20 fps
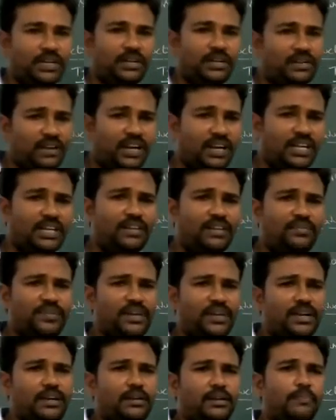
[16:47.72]
Not a
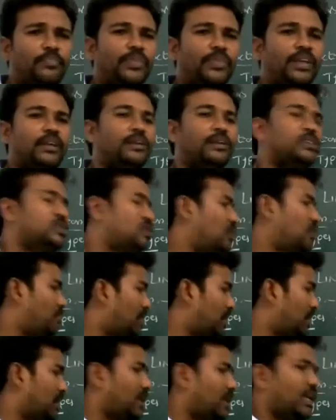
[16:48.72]
difficult. So
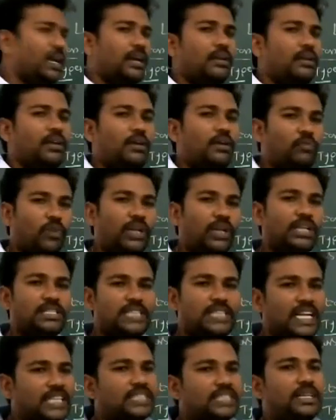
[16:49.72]
but here one is
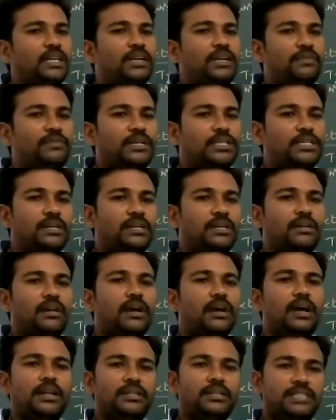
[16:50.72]
exact definition
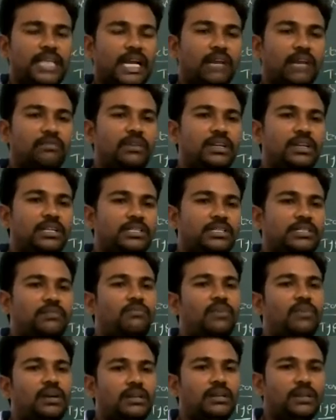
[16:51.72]
and second one is
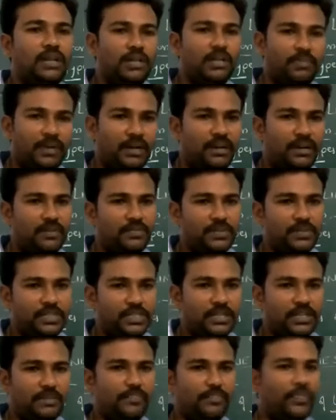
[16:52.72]
somewhat liberal definition.
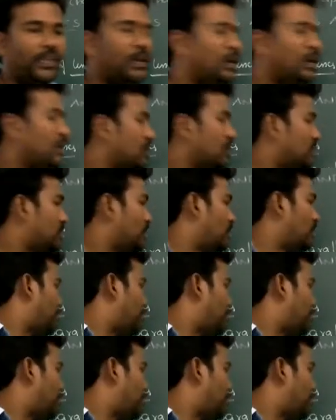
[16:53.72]
So